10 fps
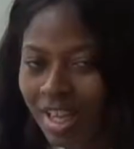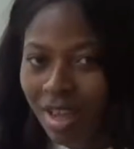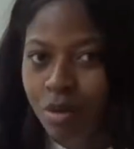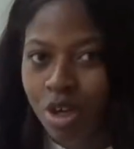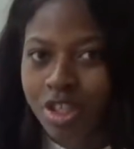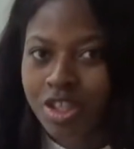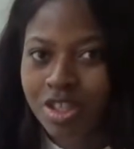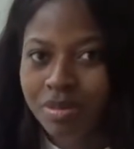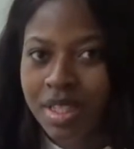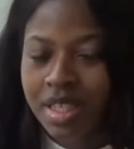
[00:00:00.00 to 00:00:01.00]
am going
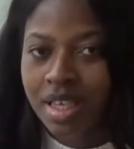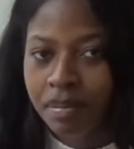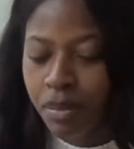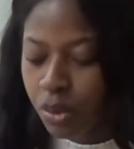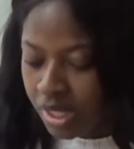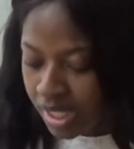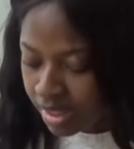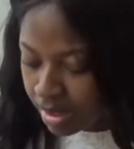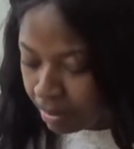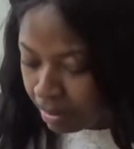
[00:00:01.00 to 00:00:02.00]
to be pouring
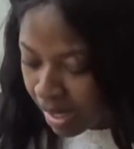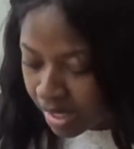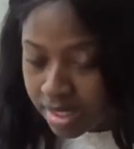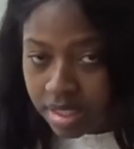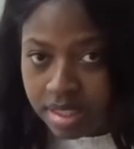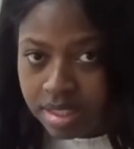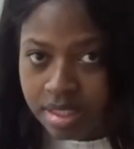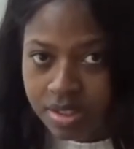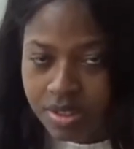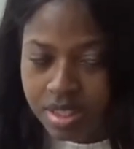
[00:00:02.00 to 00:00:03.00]
in the paint
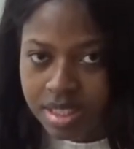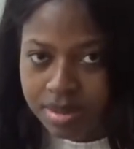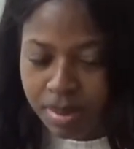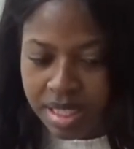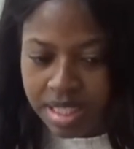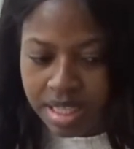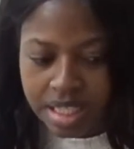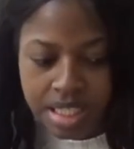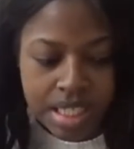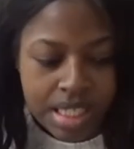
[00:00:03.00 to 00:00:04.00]
into this paint
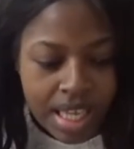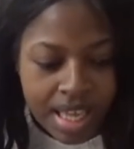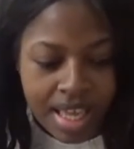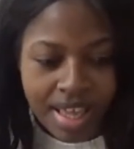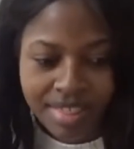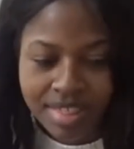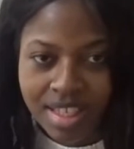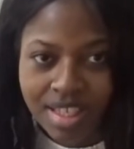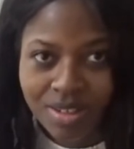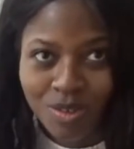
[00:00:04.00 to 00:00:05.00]
thingy, and
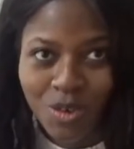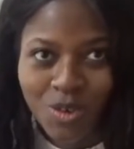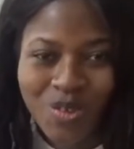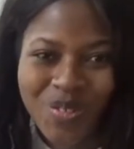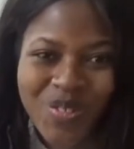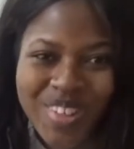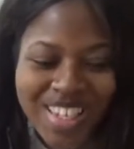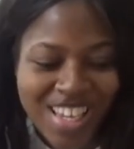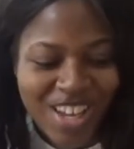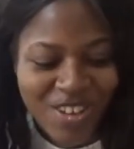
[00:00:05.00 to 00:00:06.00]
then
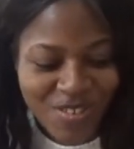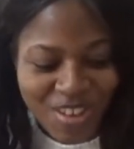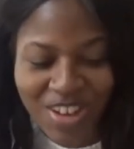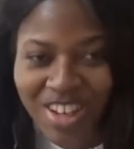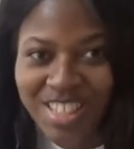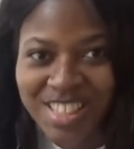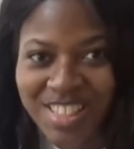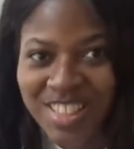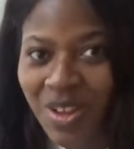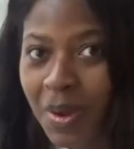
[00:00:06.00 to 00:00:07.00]
we are going to
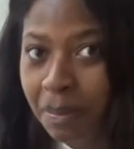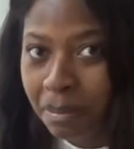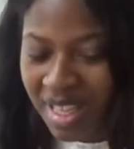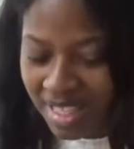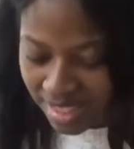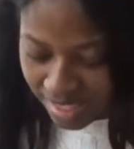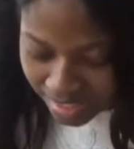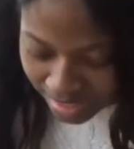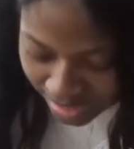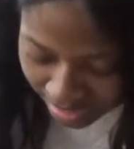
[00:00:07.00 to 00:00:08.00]
start painting.